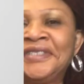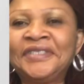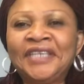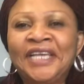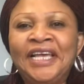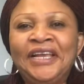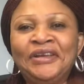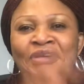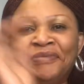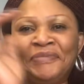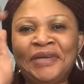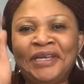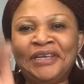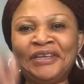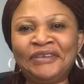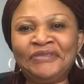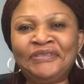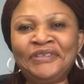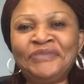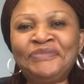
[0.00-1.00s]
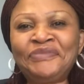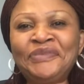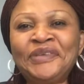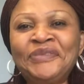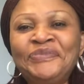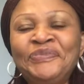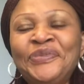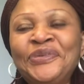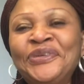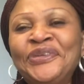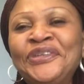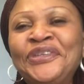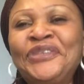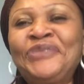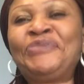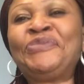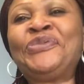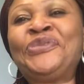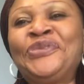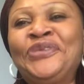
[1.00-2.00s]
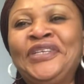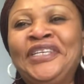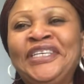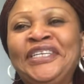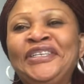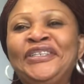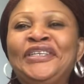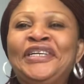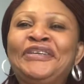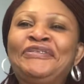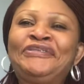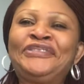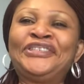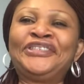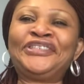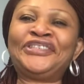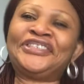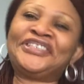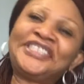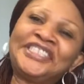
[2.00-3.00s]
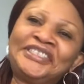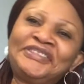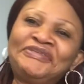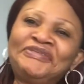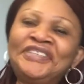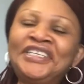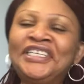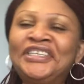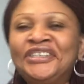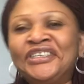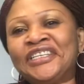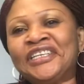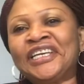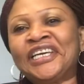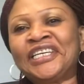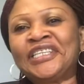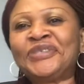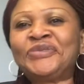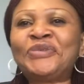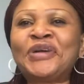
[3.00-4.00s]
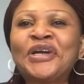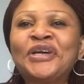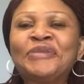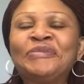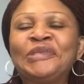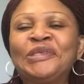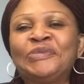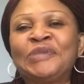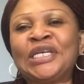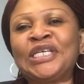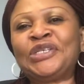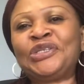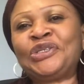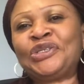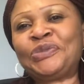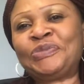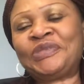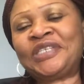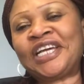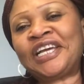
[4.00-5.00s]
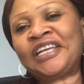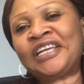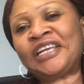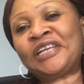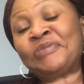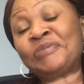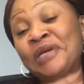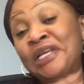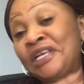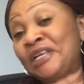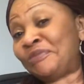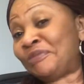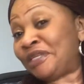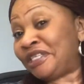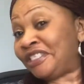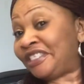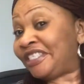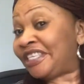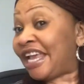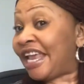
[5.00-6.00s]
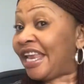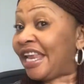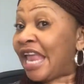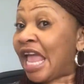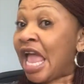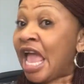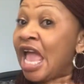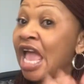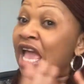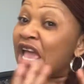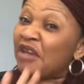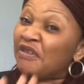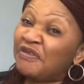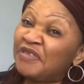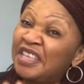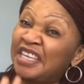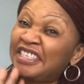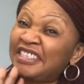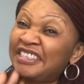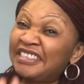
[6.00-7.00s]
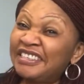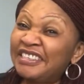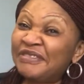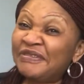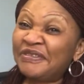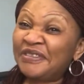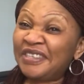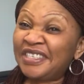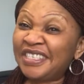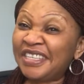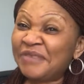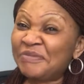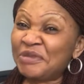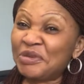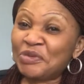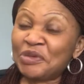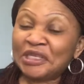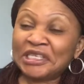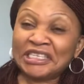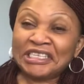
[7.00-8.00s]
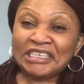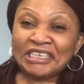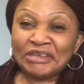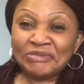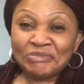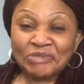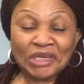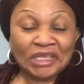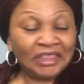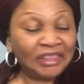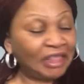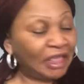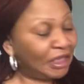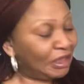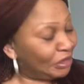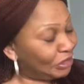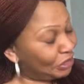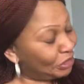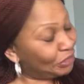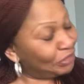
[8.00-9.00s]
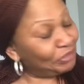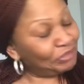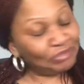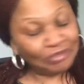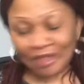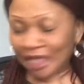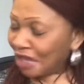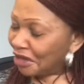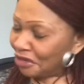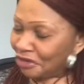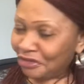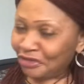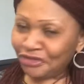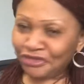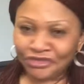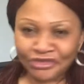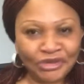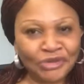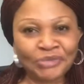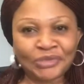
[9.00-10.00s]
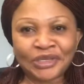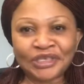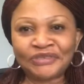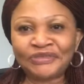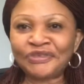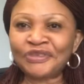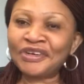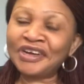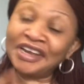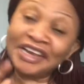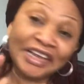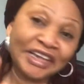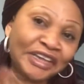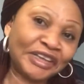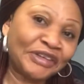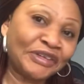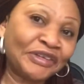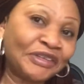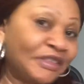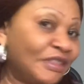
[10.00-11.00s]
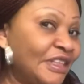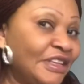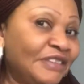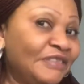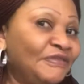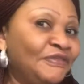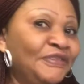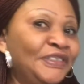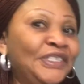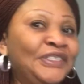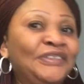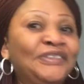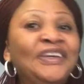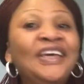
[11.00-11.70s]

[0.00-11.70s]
Hello, my lovely people. Good morning, good afternoon, good evening, good night. Welcome to my YouTube channel. My name is Jen. If this is the first time you are seeing me, thank you. Thank you so much for clicking on this video.